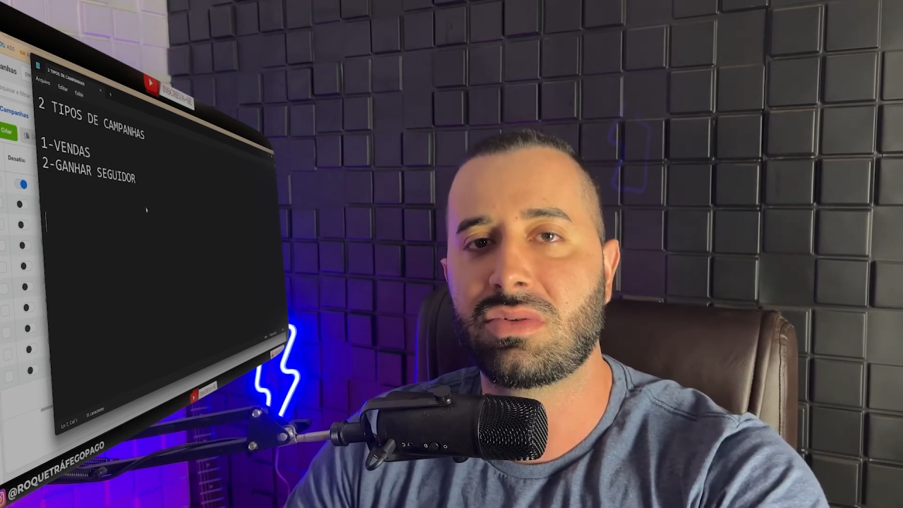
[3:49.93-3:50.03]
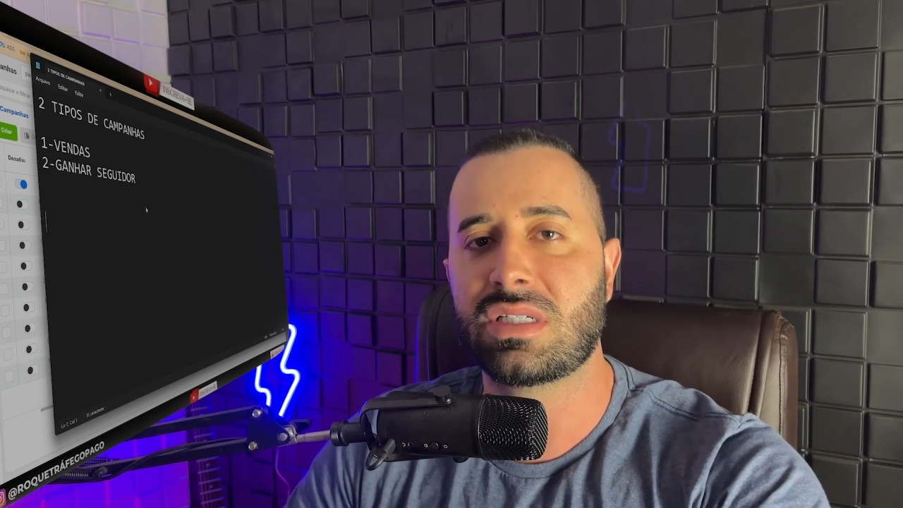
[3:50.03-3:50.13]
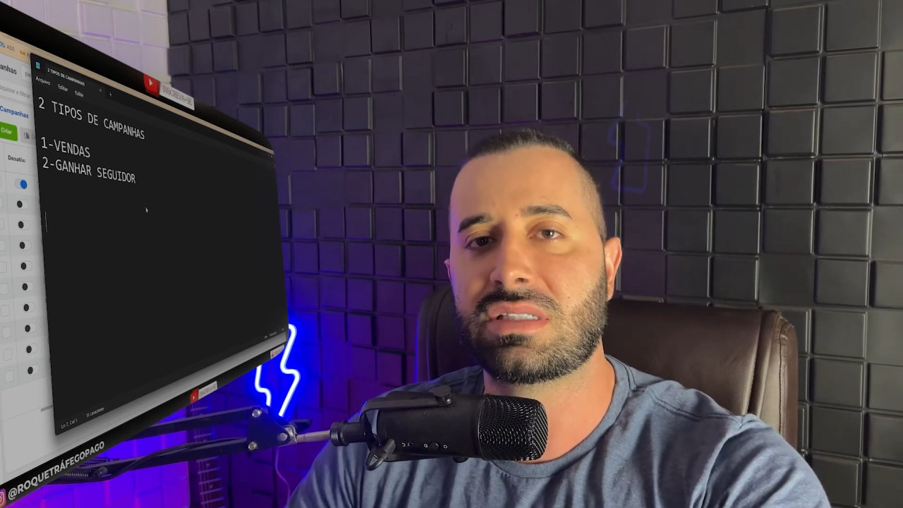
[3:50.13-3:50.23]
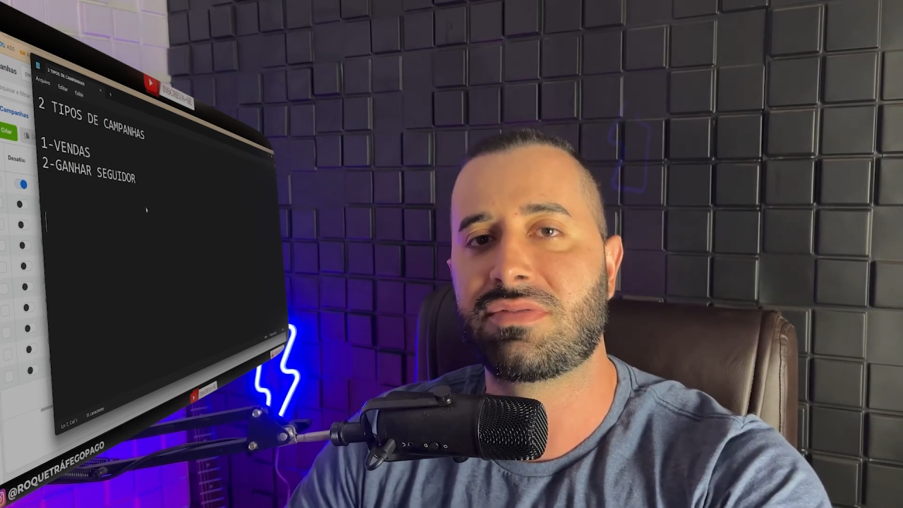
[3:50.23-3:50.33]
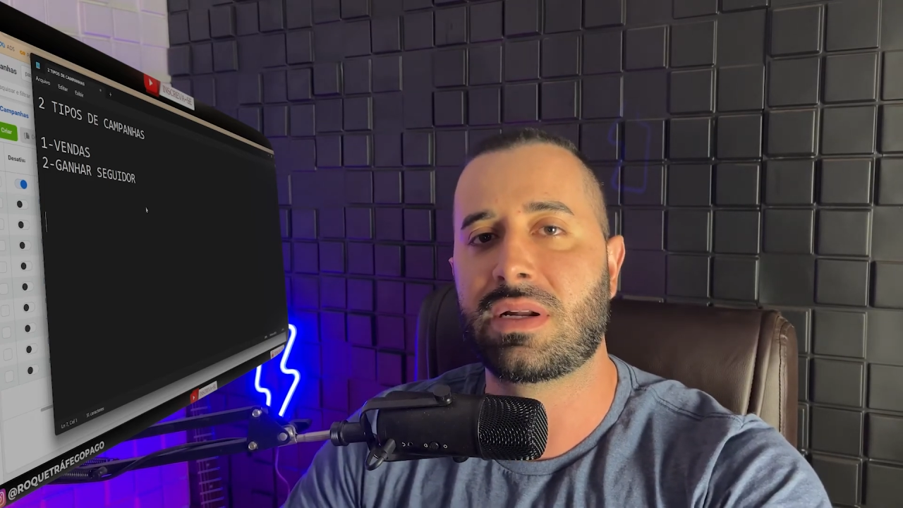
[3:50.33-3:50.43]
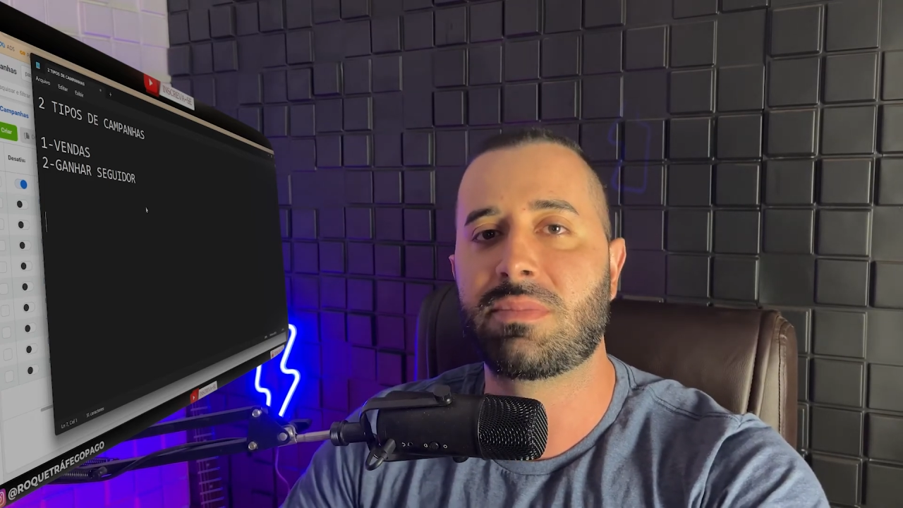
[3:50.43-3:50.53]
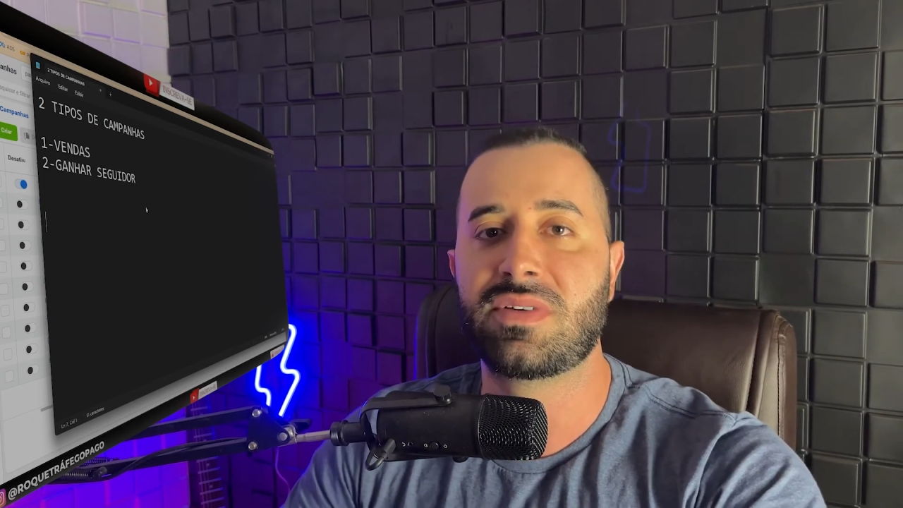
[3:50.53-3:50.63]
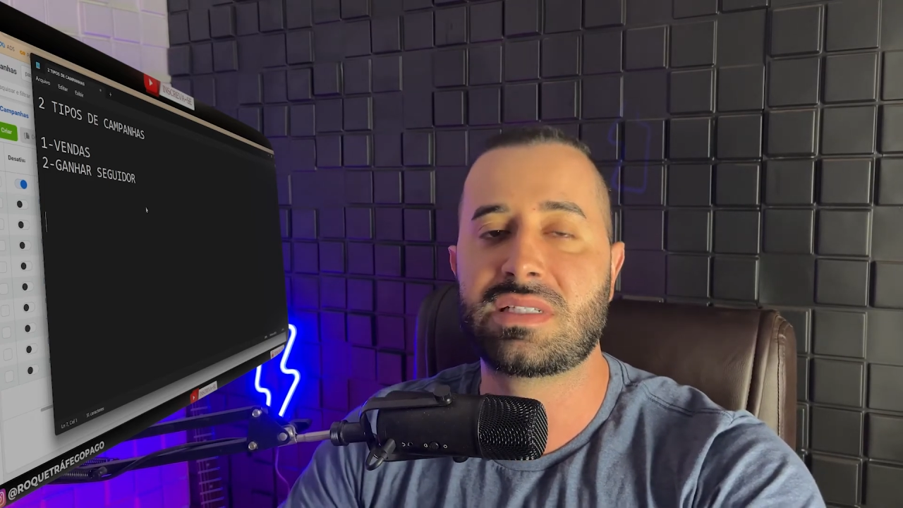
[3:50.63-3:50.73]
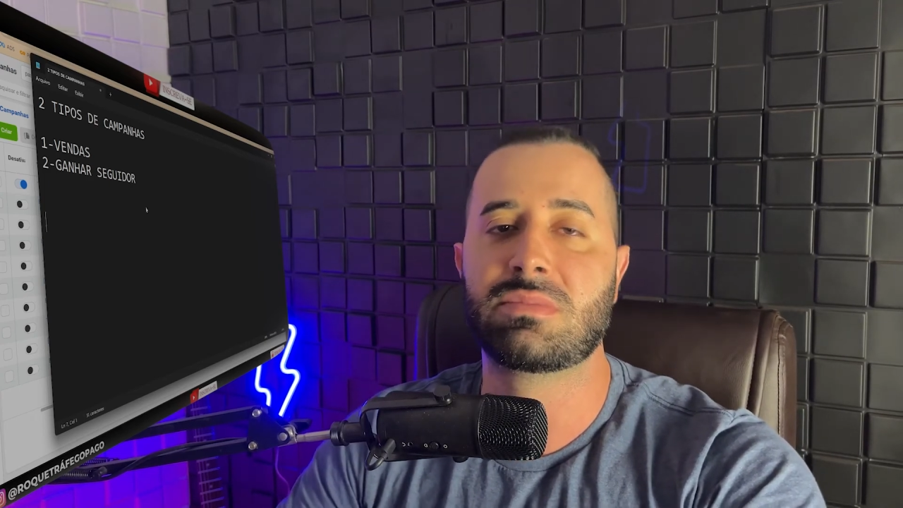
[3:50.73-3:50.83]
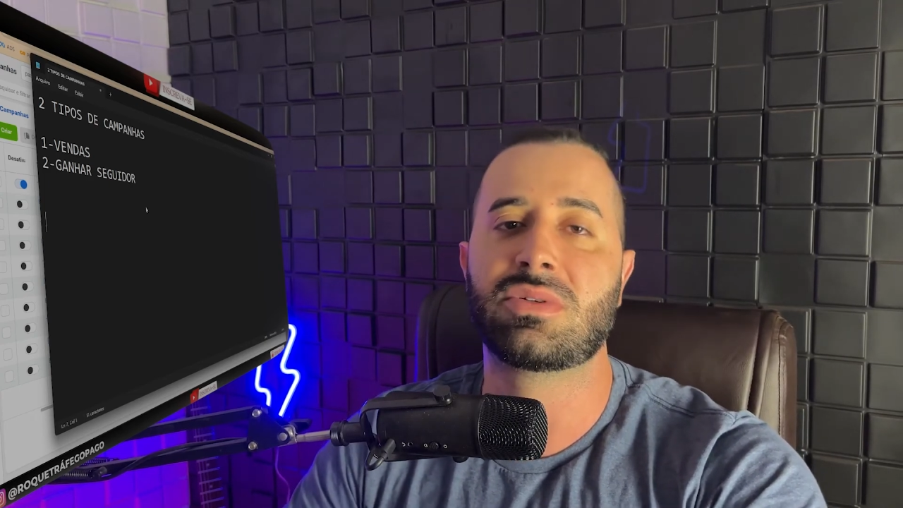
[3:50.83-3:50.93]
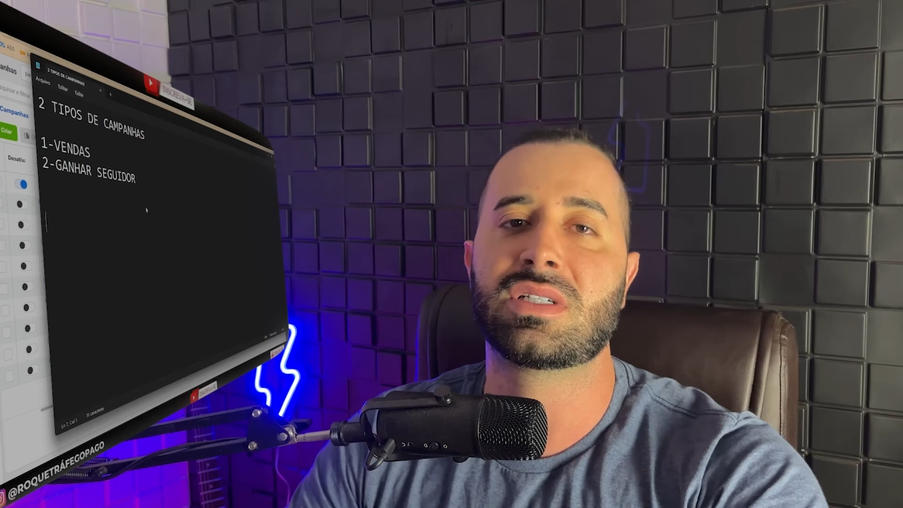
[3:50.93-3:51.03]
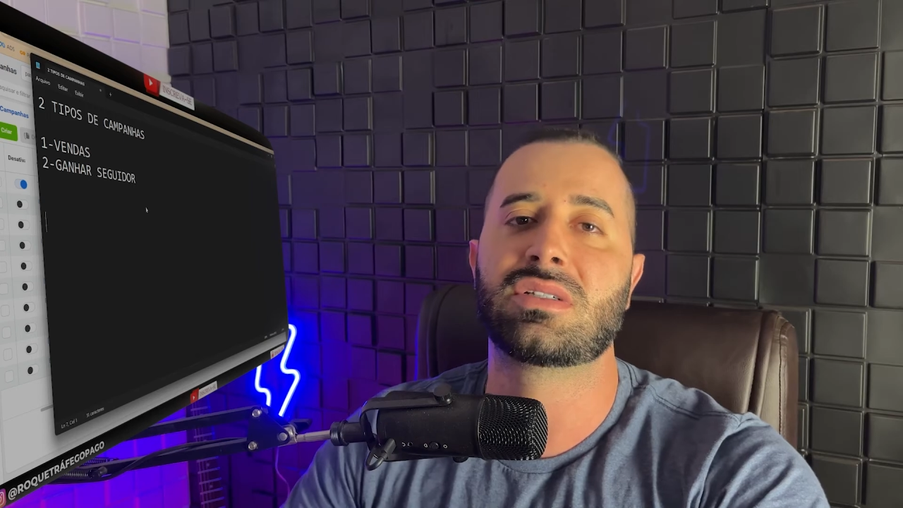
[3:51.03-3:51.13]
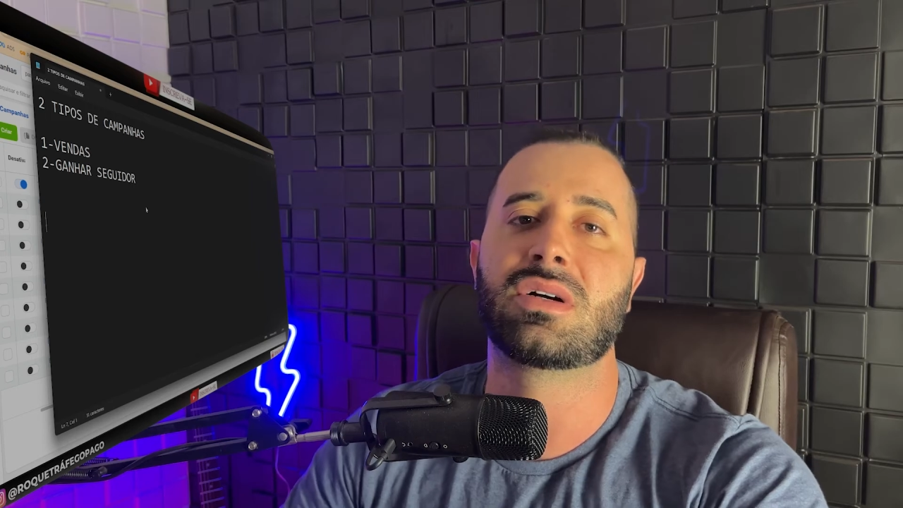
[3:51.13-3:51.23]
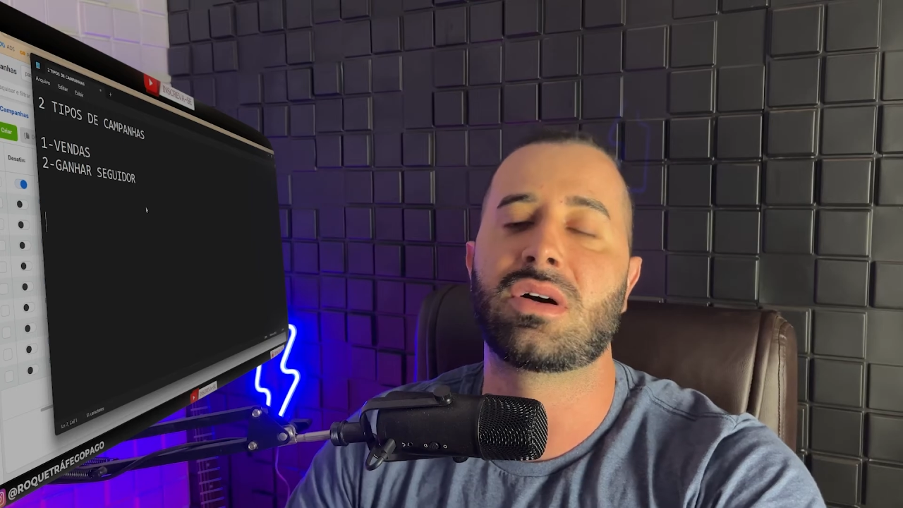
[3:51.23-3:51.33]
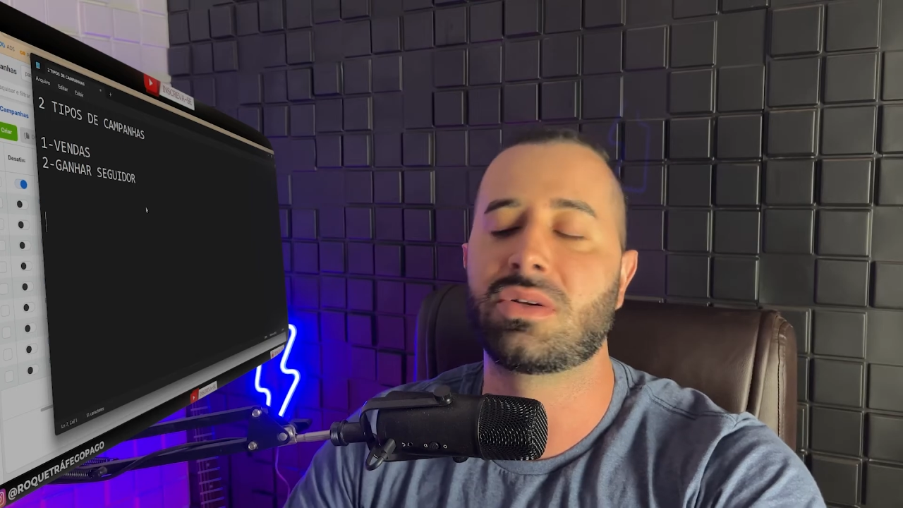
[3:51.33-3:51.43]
than saying to Facebook,